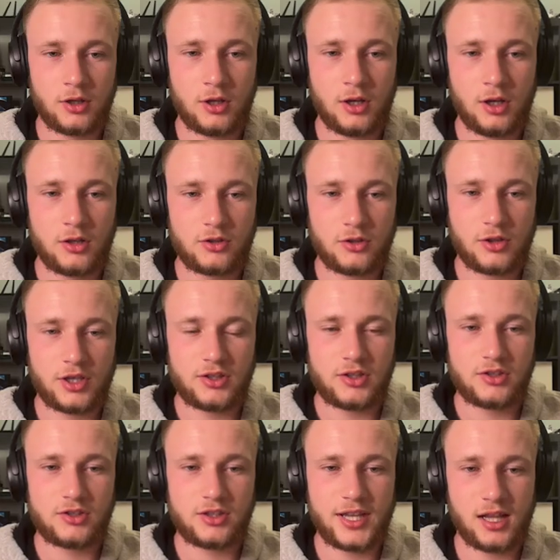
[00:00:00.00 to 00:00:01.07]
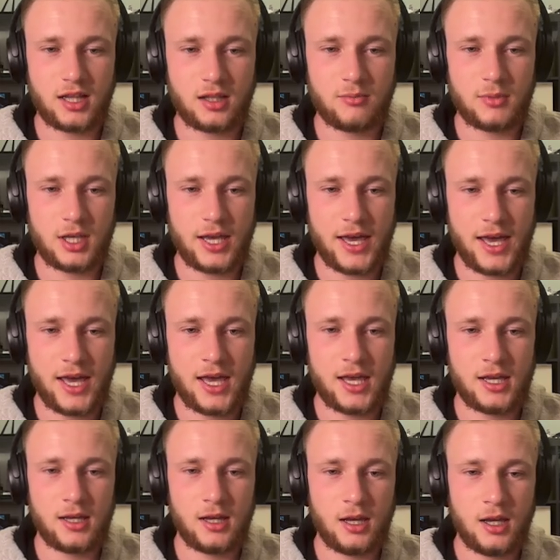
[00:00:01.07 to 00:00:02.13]
So this is telling me,
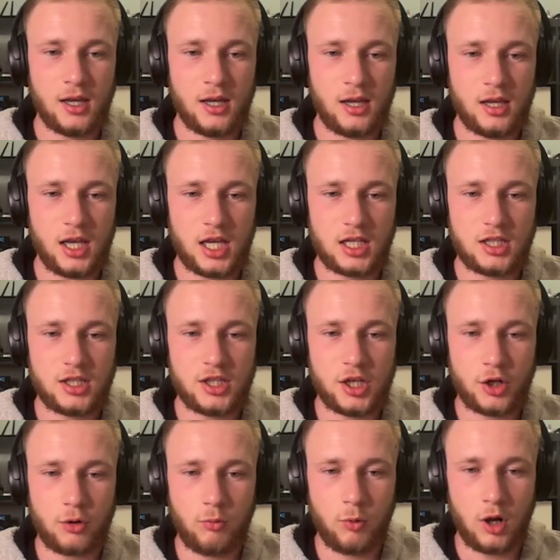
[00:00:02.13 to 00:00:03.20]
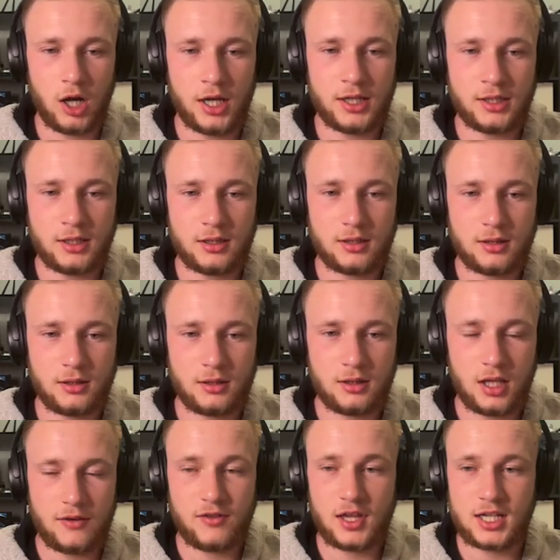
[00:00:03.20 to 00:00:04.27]
hey, in year 1,
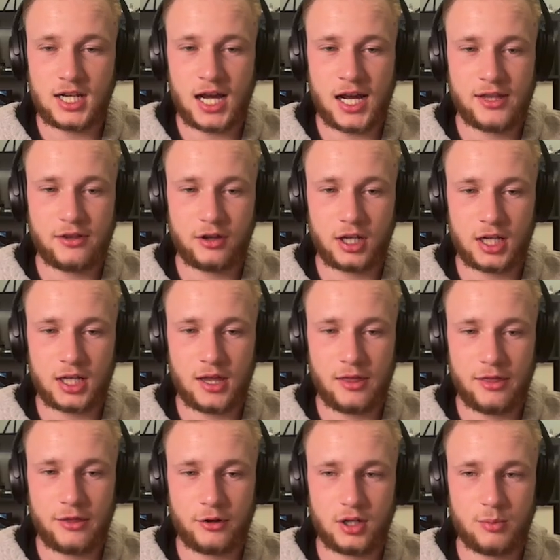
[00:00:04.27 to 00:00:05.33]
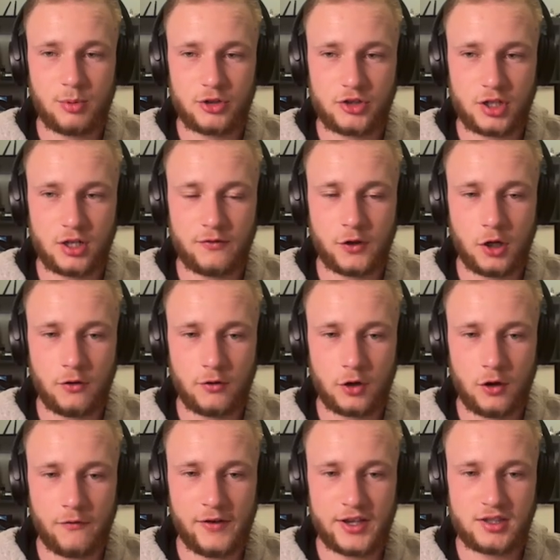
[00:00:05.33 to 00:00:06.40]
if they die, they're going to get 30% of the
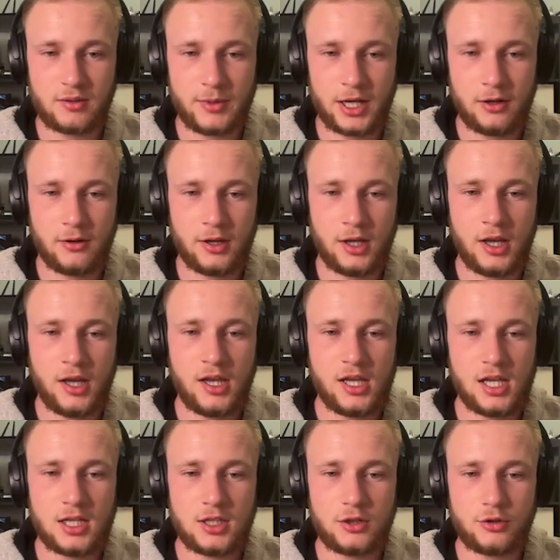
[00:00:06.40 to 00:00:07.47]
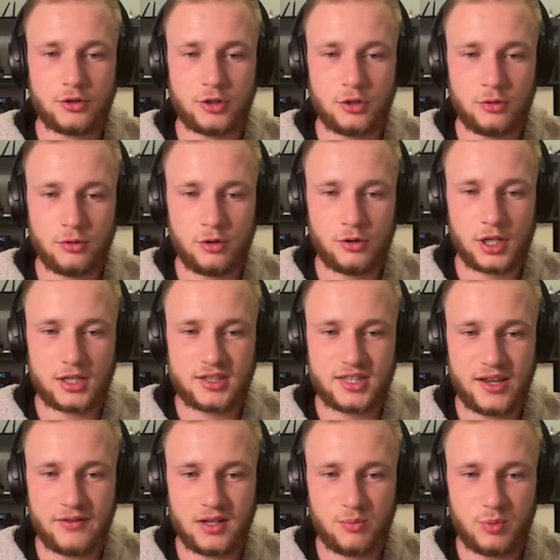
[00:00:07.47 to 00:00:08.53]
overall face amount. In year 2, they'll get
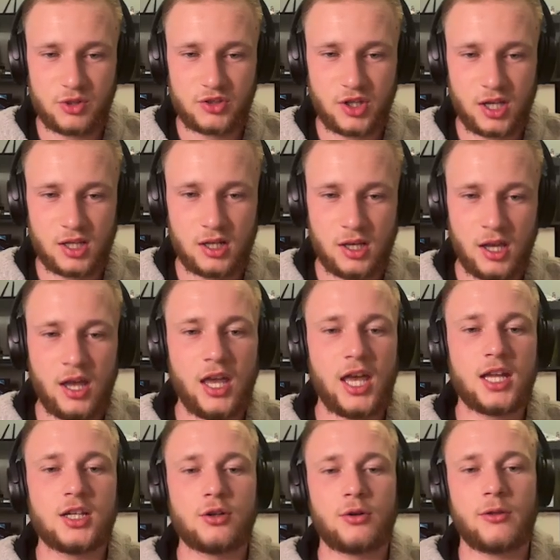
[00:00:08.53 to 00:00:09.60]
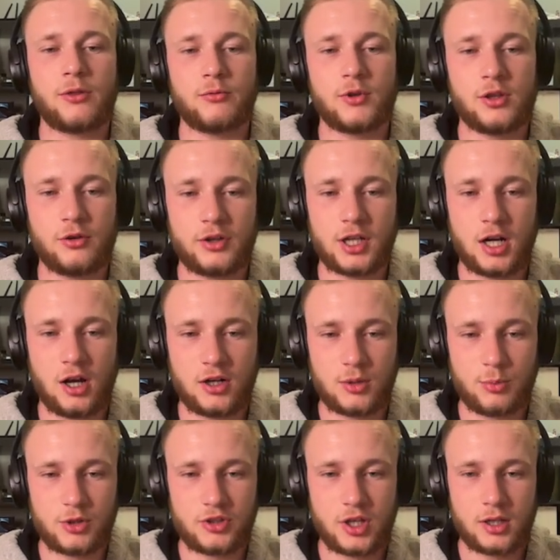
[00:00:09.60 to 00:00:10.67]
70%. In year 3, they'll get
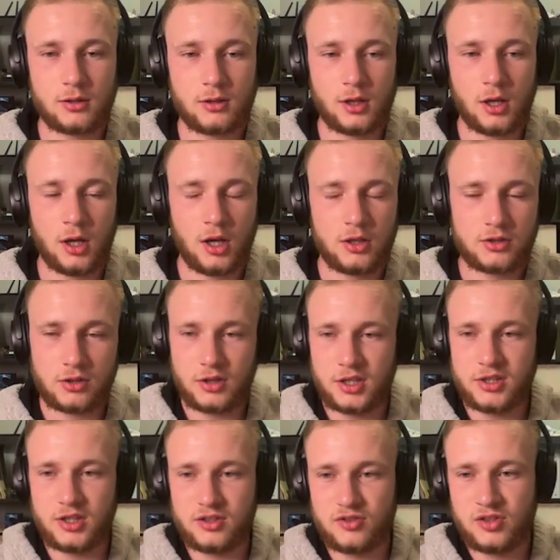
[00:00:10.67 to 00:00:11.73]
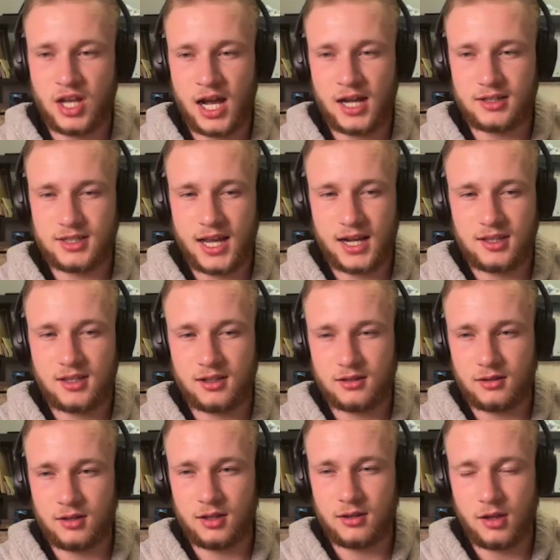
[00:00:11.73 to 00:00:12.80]
100%. So this is not technically